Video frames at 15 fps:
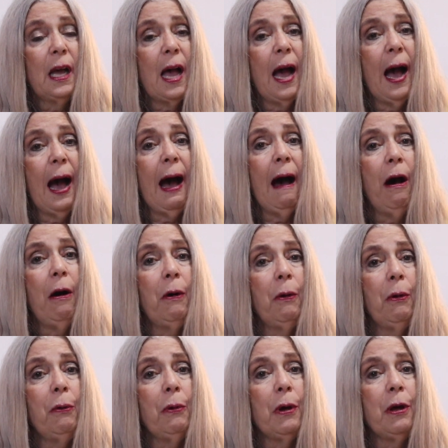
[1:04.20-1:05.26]

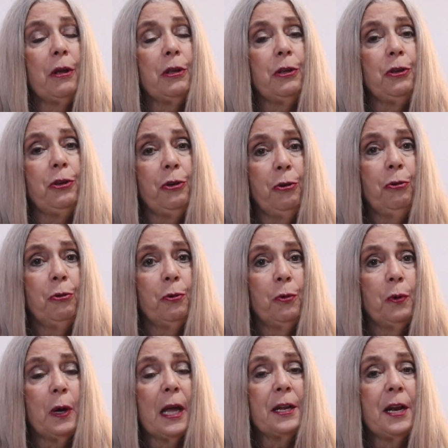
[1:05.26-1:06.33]
how
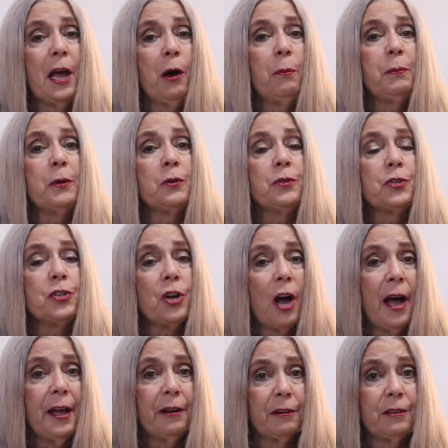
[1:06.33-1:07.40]
you can help your
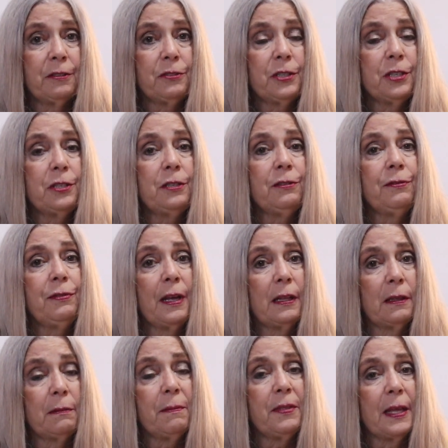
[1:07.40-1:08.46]
child to
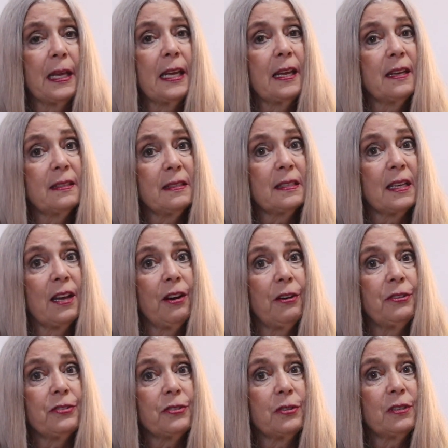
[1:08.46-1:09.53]
develop thinking
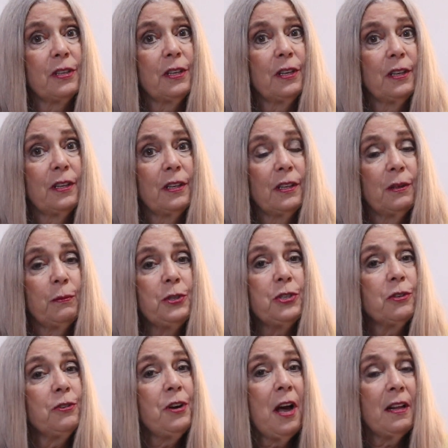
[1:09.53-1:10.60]
skills,
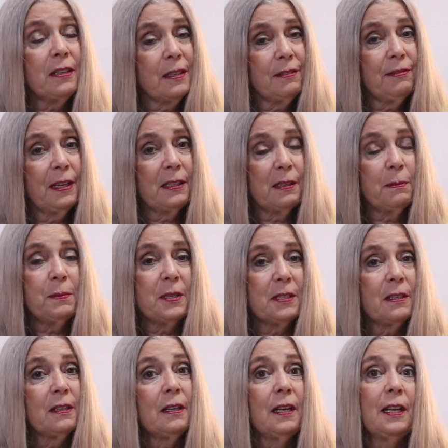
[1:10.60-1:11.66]
which are not developed
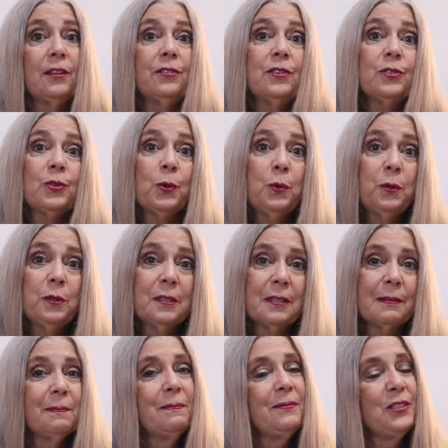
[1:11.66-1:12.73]
in the
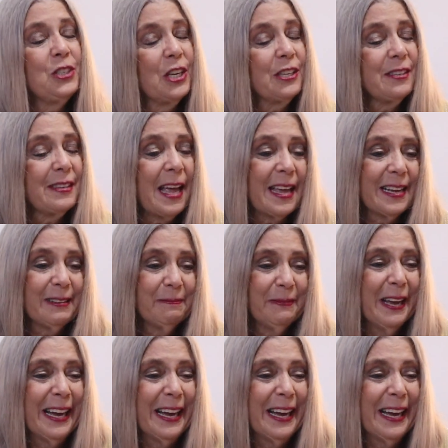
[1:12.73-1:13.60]
schools. Just saying.